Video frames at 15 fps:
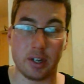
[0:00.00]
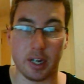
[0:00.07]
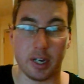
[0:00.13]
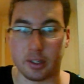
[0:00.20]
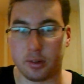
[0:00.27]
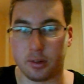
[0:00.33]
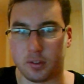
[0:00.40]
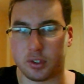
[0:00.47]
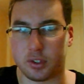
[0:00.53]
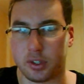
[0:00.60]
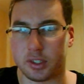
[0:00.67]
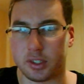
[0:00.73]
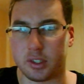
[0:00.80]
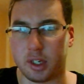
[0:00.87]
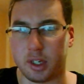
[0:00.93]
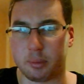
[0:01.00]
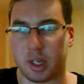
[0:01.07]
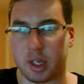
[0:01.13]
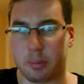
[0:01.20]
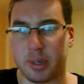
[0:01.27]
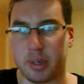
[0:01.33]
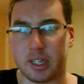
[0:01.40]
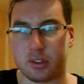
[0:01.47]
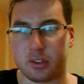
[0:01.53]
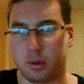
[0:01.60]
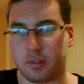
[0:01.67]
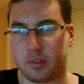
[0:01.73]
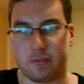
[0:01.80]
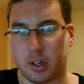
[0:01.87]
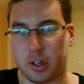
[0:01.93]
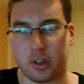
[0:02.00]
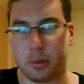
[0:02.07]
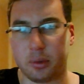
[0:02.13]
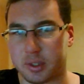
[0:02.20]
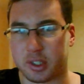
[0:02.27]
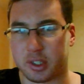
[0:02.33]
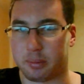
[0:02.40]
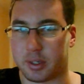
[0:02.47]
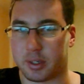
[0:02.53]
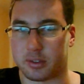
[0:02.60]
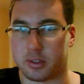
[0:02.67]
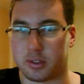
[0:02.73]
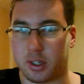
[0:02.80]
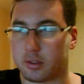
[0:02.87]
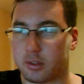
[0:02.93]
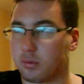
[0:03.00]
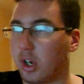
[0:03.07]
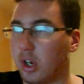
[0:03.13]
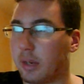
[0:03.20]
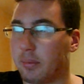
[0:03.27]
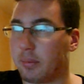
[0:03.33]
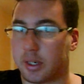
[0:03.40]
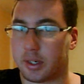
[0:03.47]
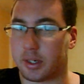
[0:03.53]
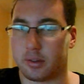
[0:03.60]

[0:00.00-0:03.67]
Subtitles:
And then all of a sudden he started bringing back his old Thugonomics gimmick and starts rhyming.